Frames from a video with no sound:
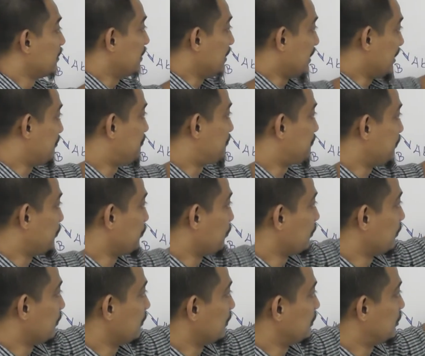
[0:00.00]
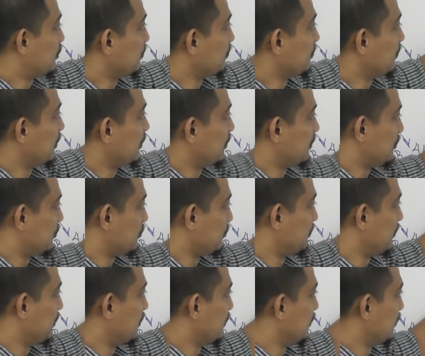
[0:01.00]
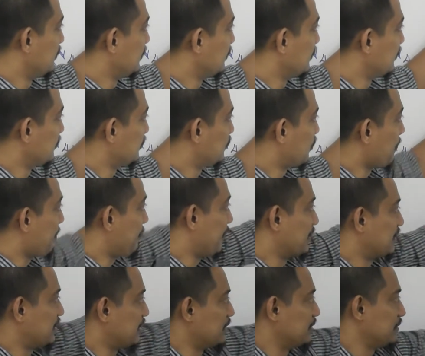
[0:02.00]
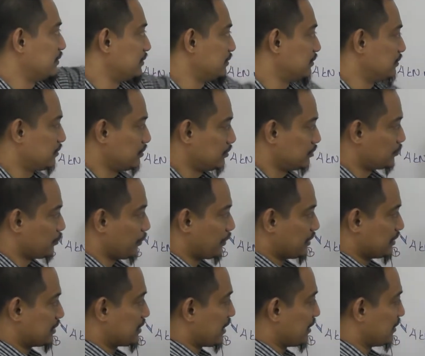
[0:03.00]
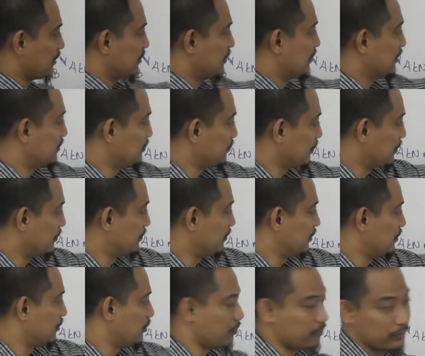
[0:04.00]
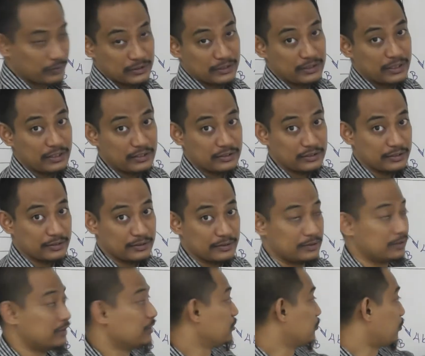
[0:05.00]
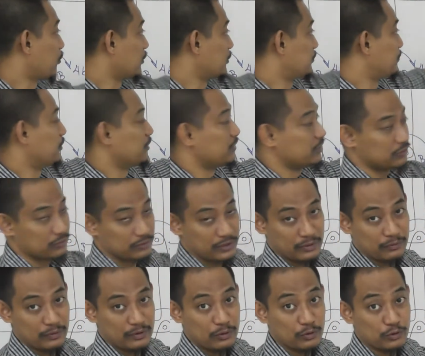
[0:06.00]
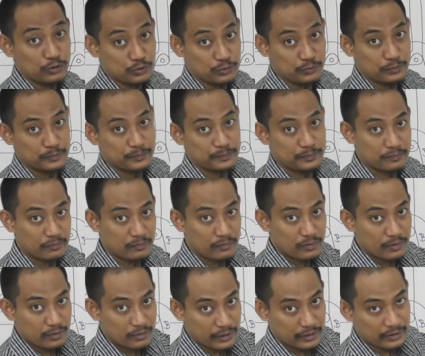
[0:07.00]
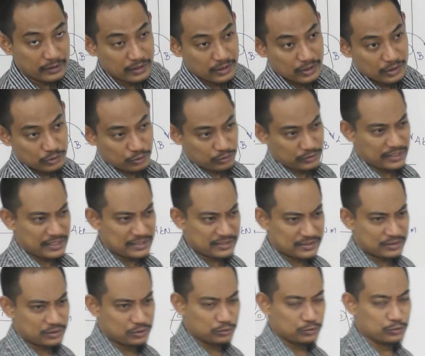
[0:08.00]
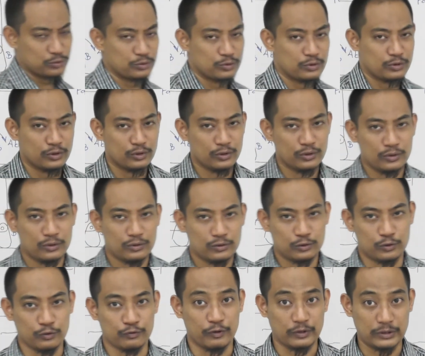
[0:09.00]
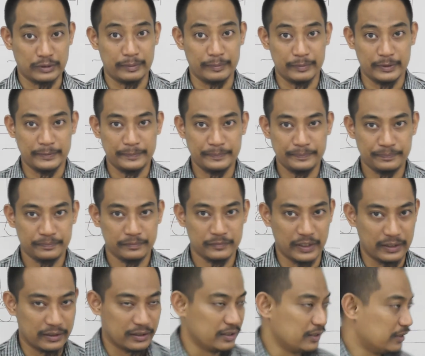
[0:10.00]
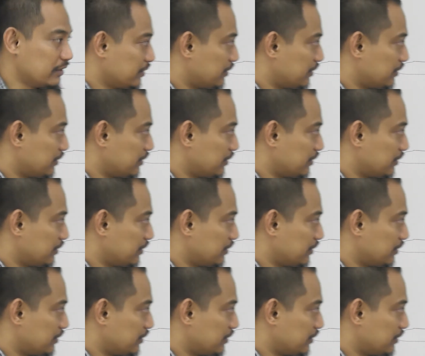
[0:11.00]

If you assume it to be compression going inside, this will be the opposite direction, corresponding to that one also, right? So that's two force member, right?